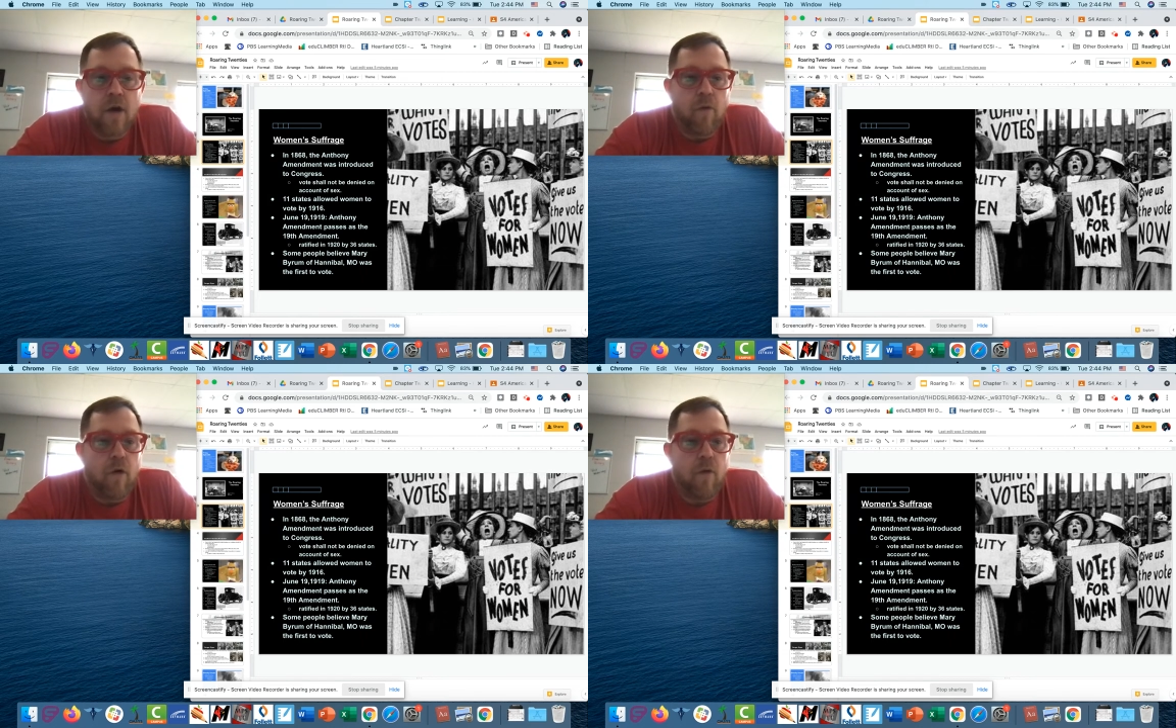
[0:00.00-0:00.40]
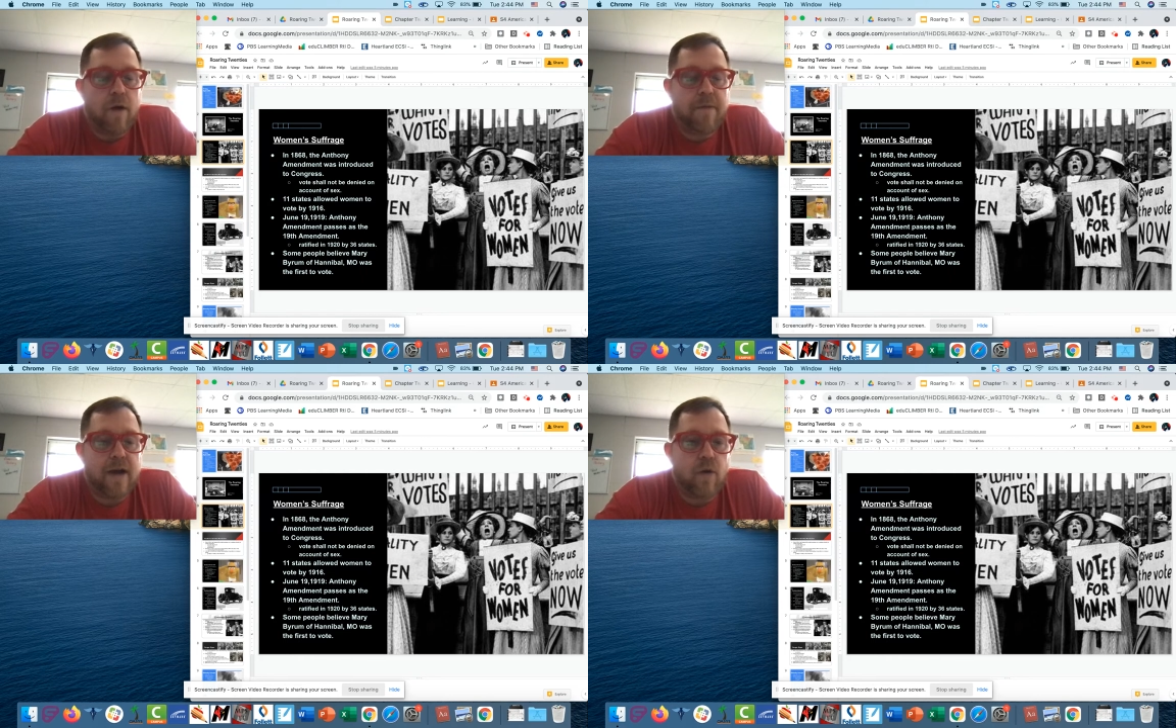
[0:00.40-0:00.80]
Well,
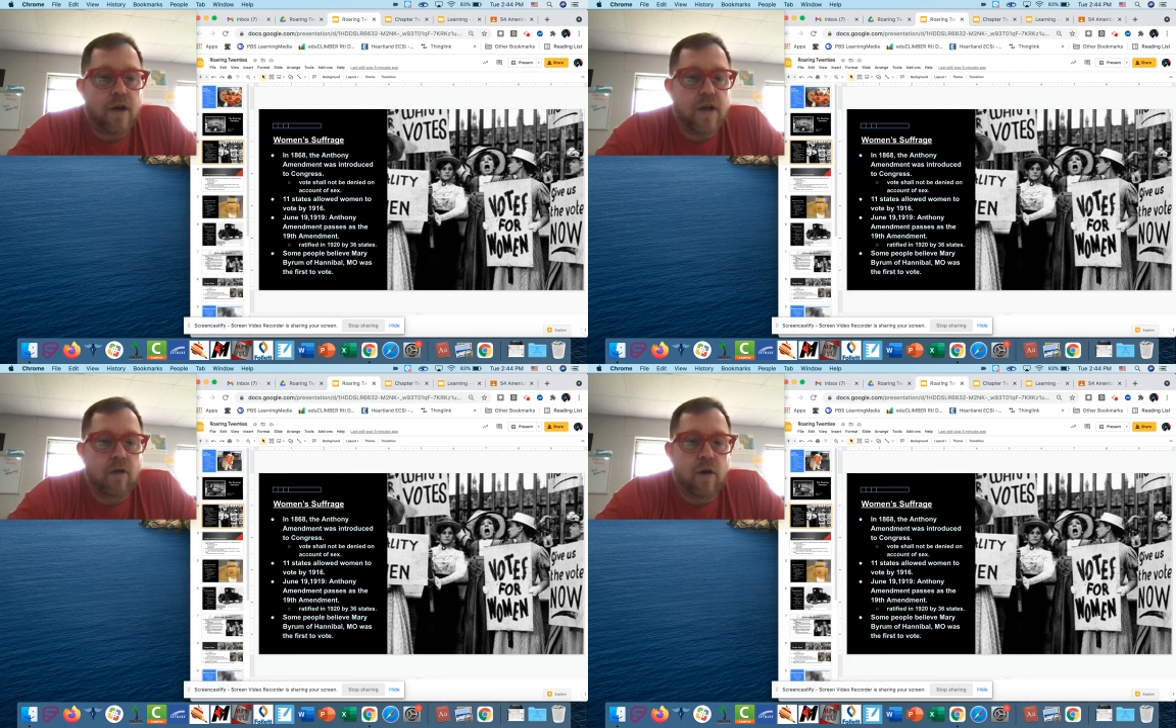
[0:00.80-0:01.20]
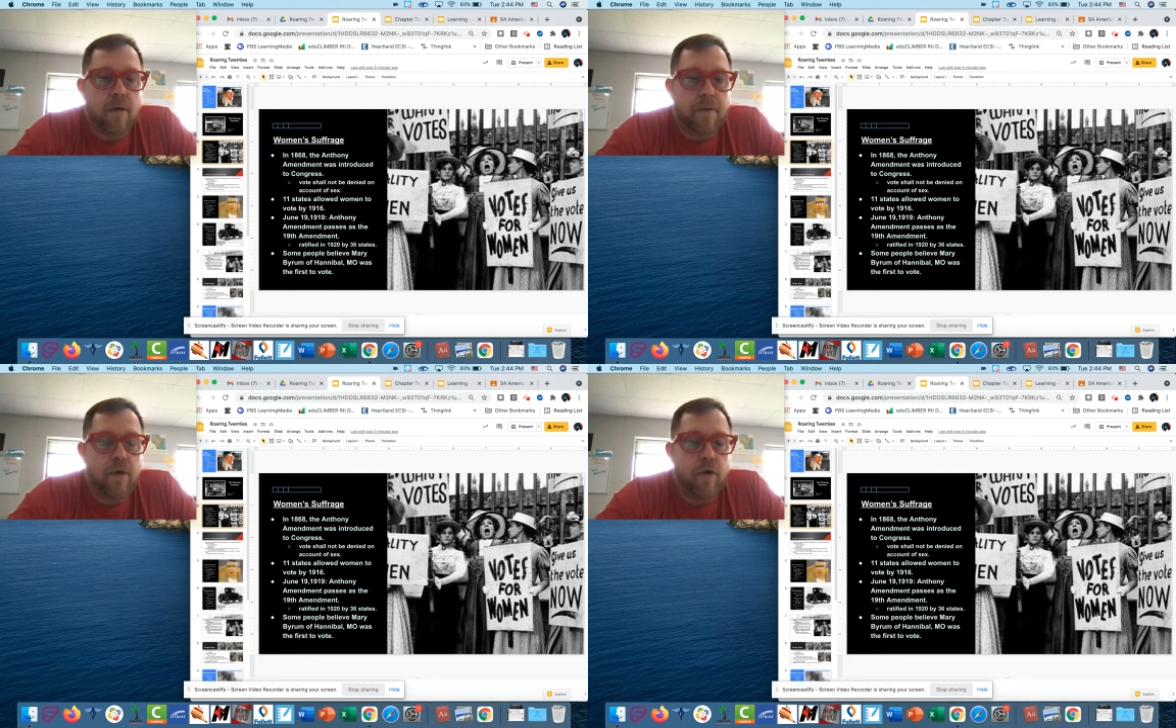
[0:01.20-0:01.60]
one minority
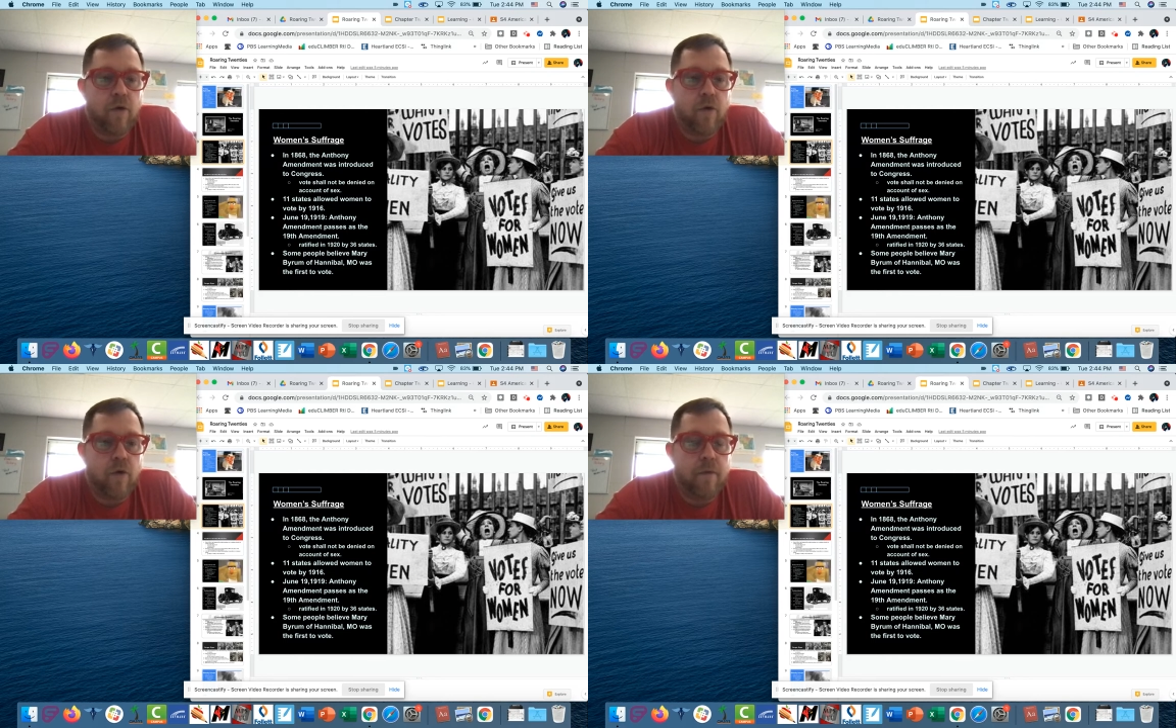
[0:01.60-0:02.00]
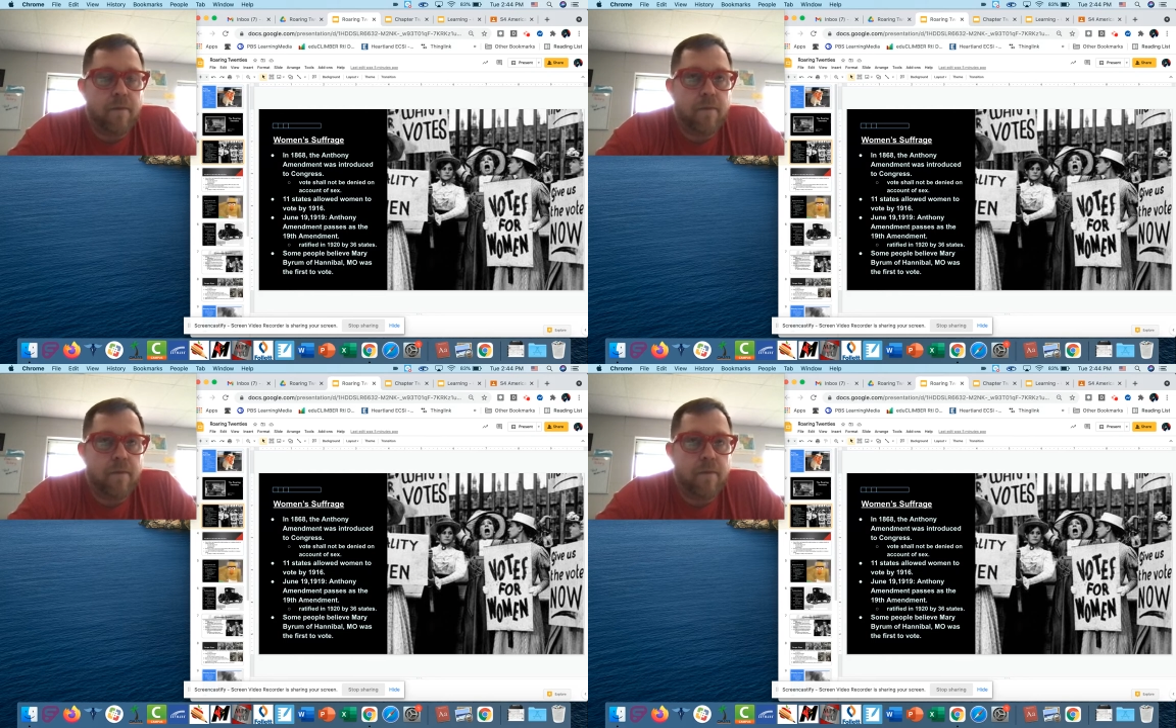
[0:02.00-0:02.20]
group who